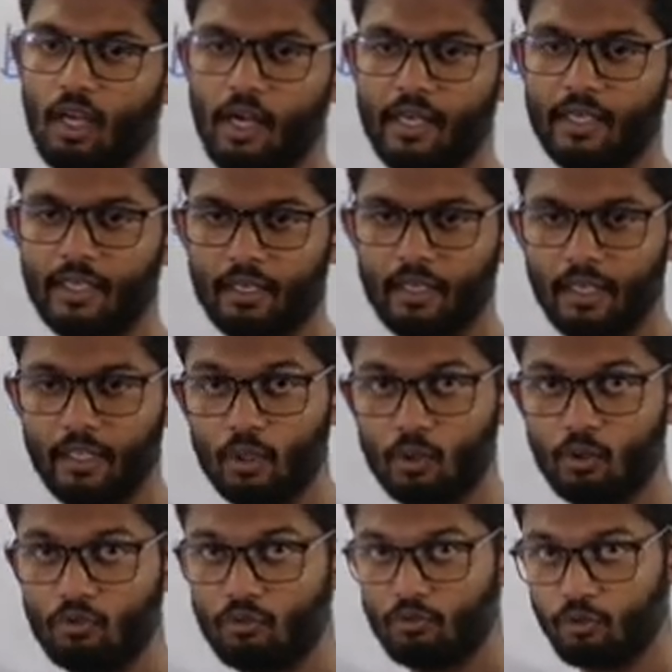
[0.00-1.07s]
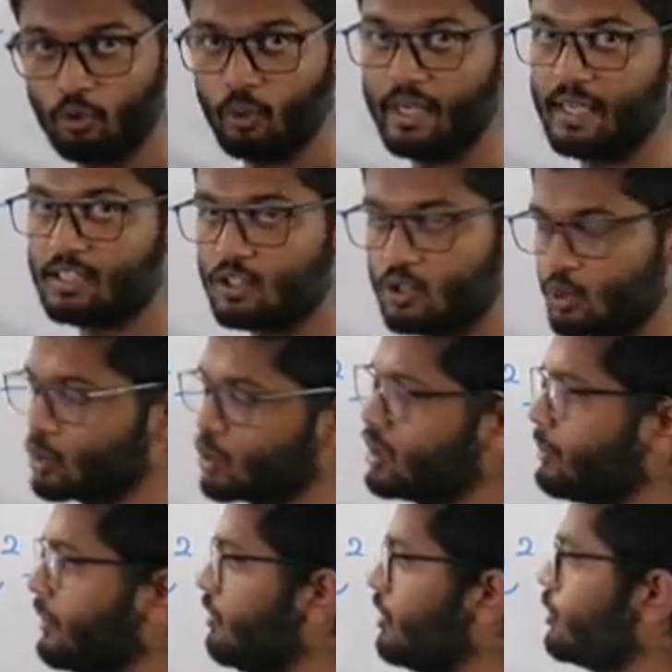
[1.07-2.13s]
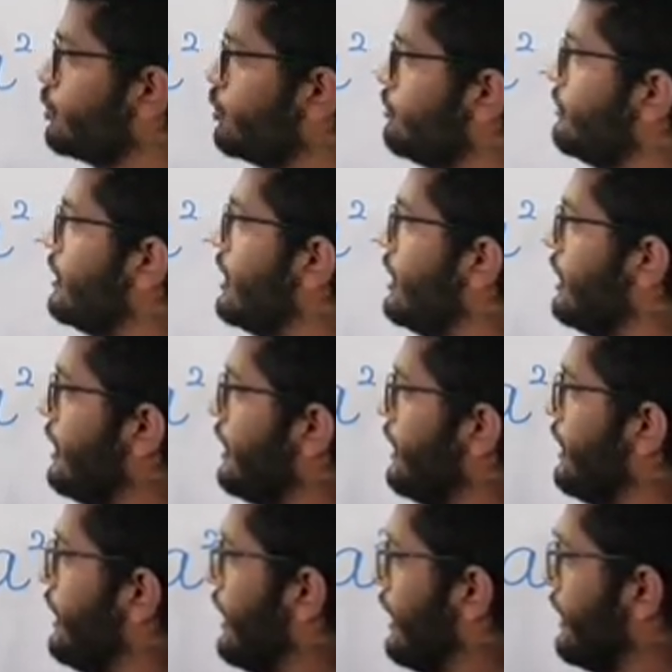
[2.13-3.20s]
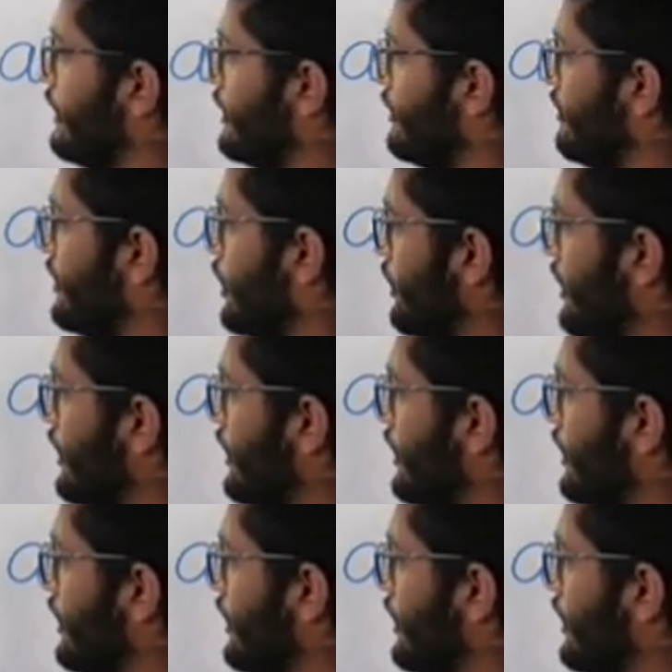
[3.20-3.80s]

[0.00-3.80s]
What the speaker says: I can write 4 as 2 to the power 2. And here we have